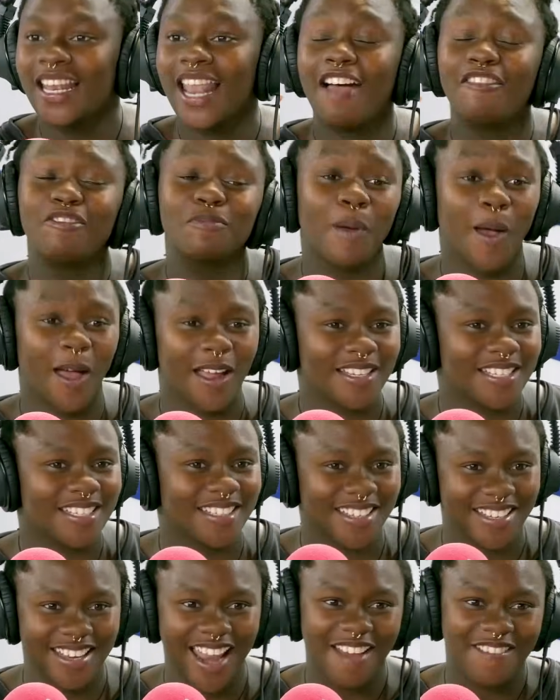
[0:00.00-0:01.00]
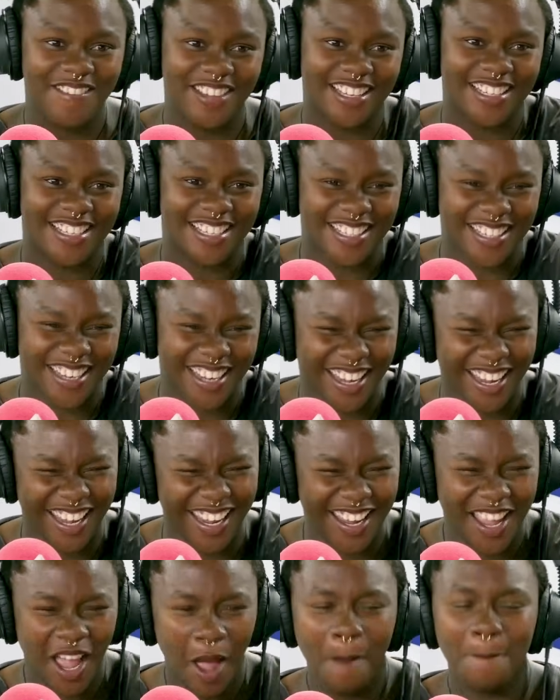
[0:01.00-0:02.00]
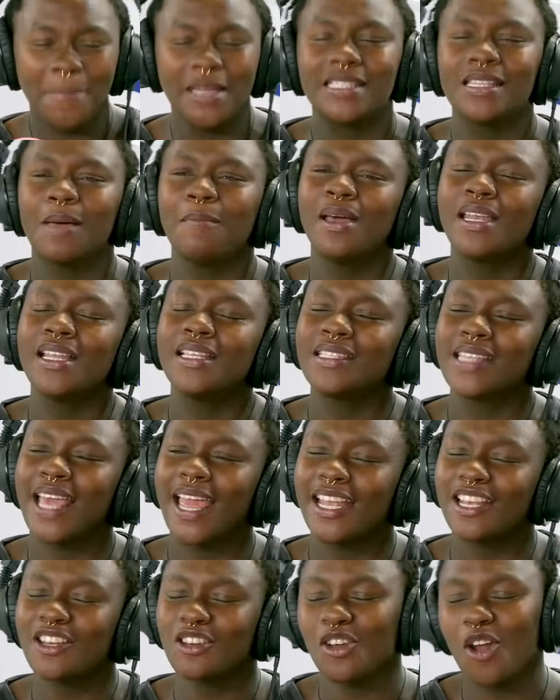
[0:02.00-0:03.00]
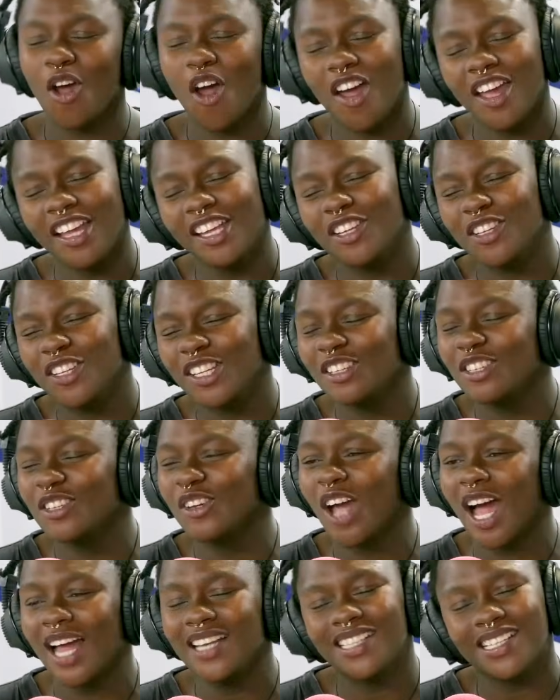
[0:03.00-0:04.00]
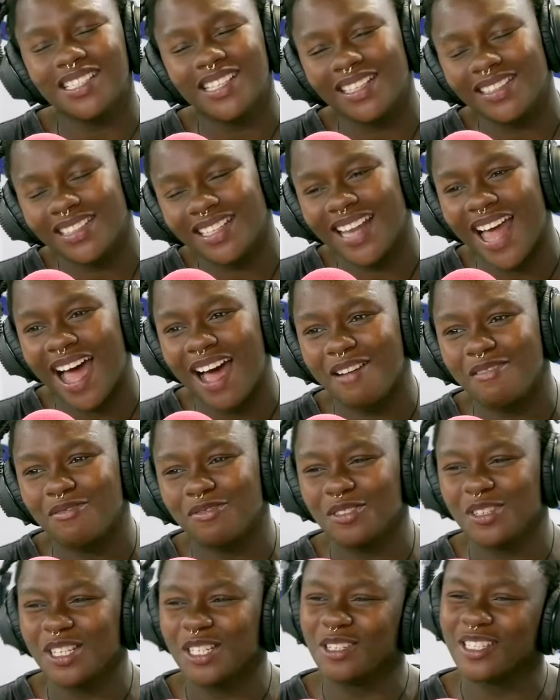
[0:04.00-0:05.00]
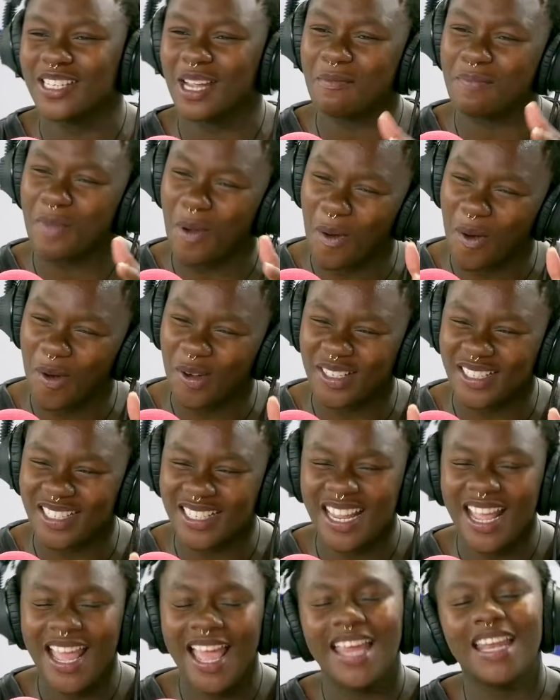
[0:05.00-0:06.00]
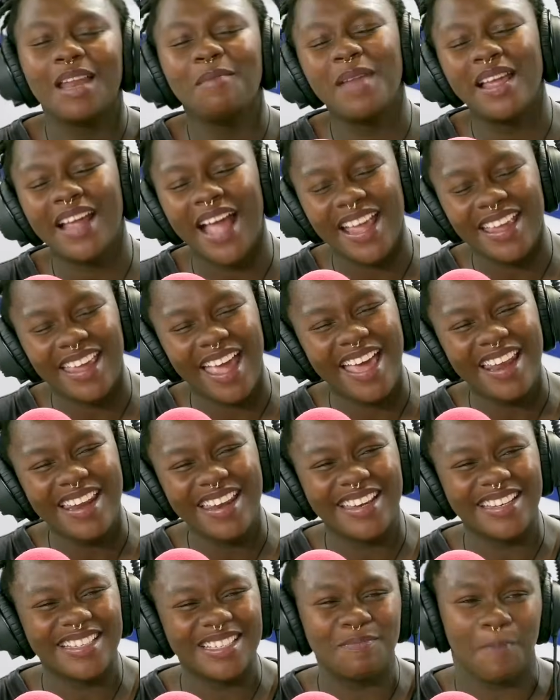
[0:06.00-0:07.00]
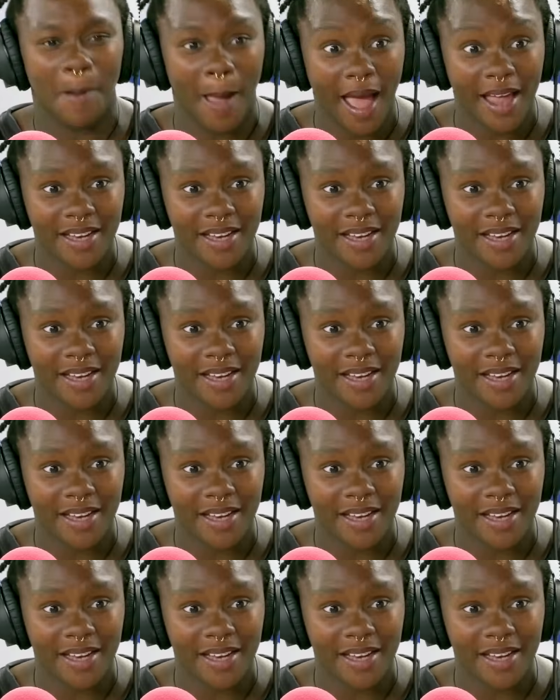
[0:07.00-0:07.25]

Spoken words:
The loved part. Love it. But somebody said, you can't just take the love. You need to take both. And I'm like, I get it.